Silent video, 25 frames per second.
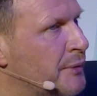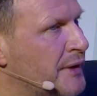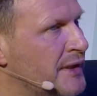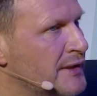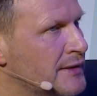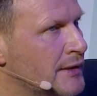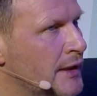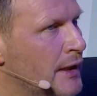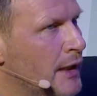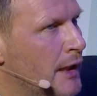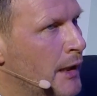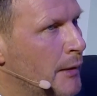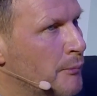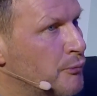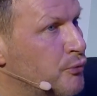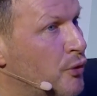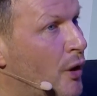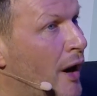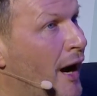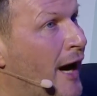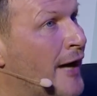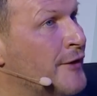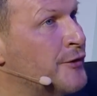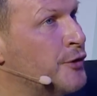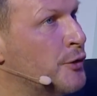that
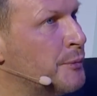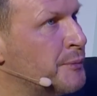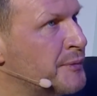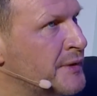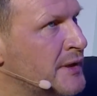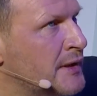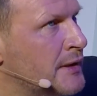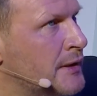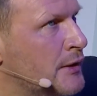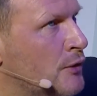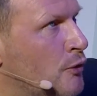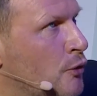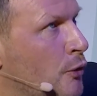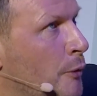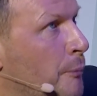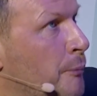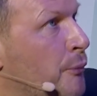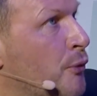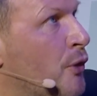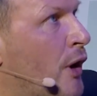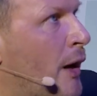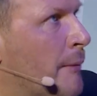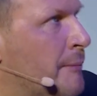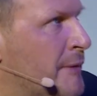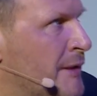weighs on these companies
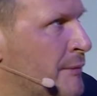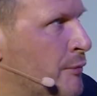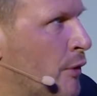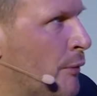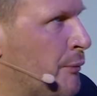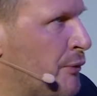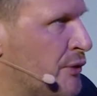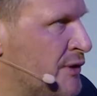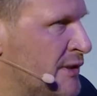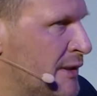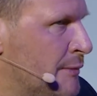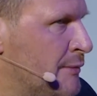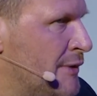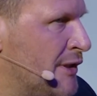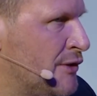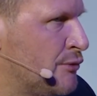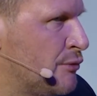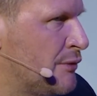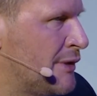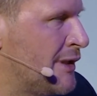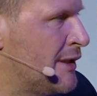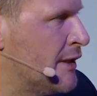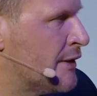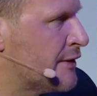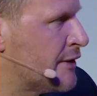in order to be able to
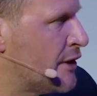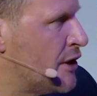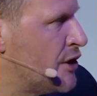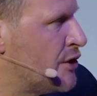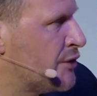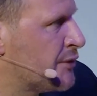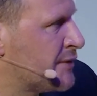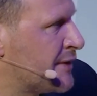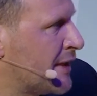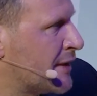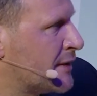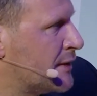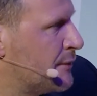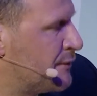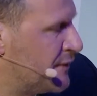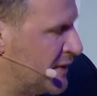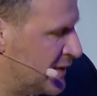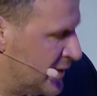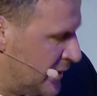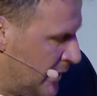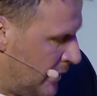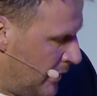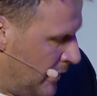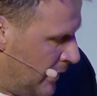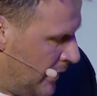
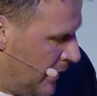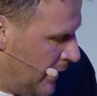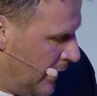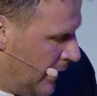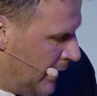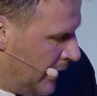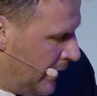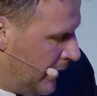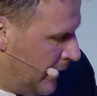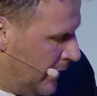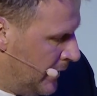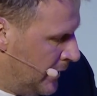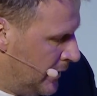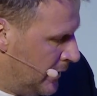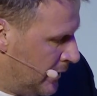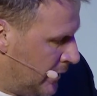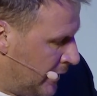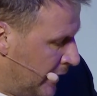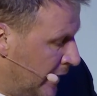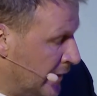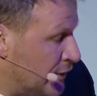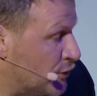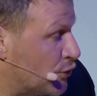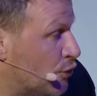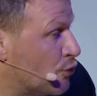adopt these AI
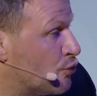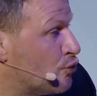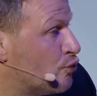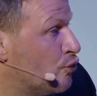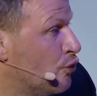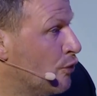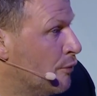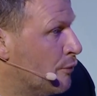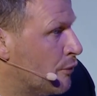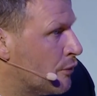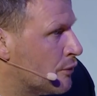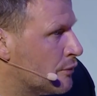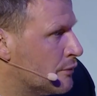tools?